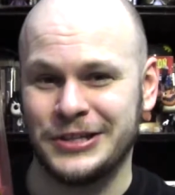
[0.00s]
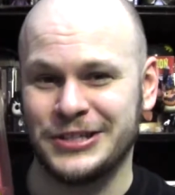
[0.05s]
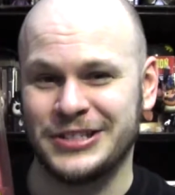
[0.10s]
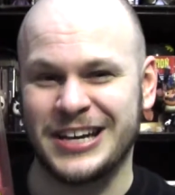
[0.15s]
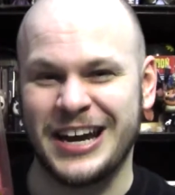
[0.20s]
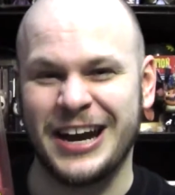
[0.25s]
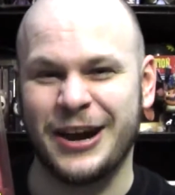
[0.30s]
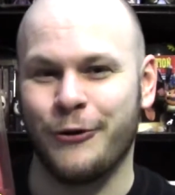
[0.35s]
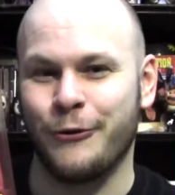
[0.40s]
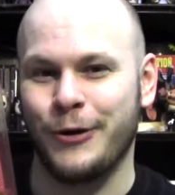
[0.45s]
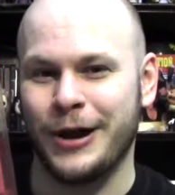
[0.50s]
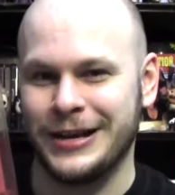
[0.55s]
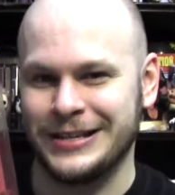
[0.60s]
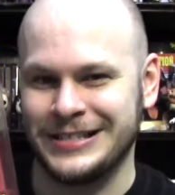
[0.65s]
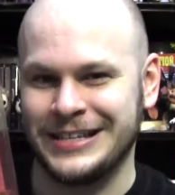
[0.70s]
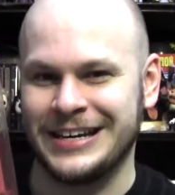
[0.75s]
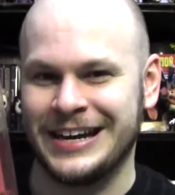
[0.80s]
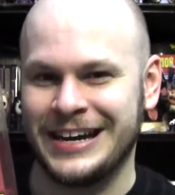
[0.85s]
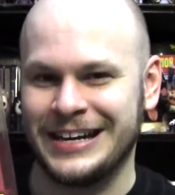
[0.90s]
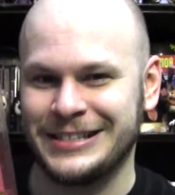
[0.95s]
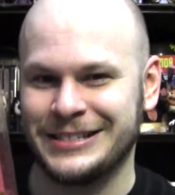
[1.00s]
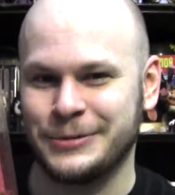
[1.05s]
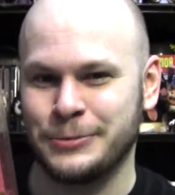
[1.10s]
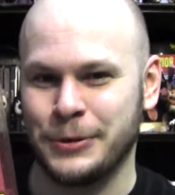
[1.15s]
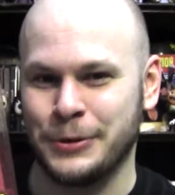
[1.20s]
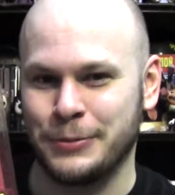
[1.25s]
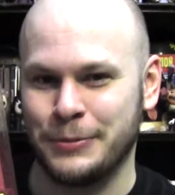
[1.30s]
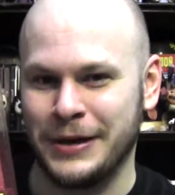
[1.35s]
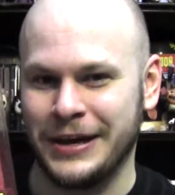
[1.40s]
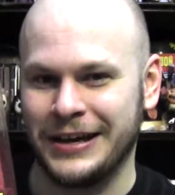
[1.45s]
just kind of resonates
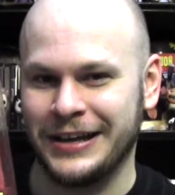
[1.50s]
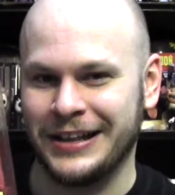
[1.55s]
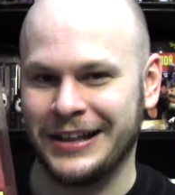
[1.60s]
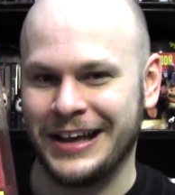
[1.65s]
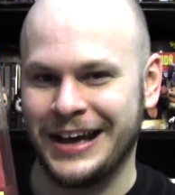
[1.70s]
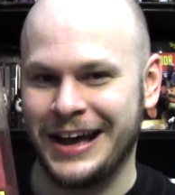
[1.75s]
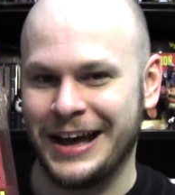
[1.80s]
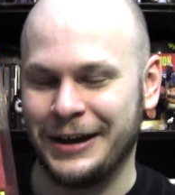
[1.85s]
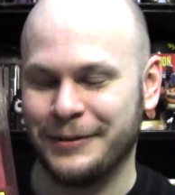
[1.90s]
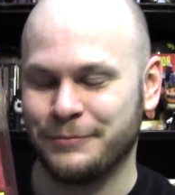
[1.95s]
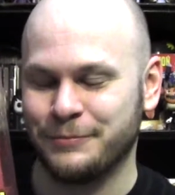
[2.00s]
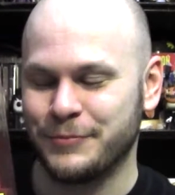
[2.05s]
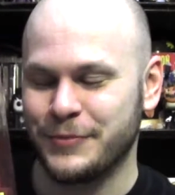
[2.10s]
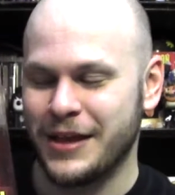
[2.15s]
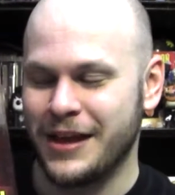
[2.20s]
with me a lot.